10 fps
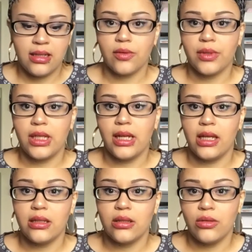A really
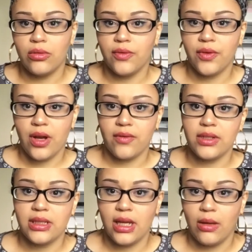nice nude for
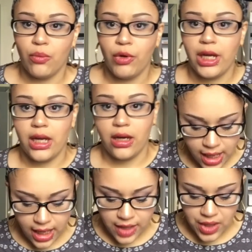everyday wear.
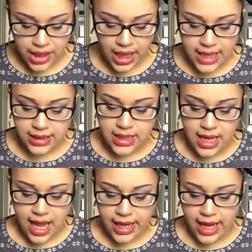And then lastly,
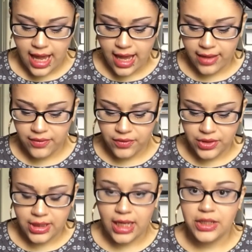I have
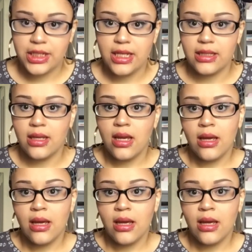Versace's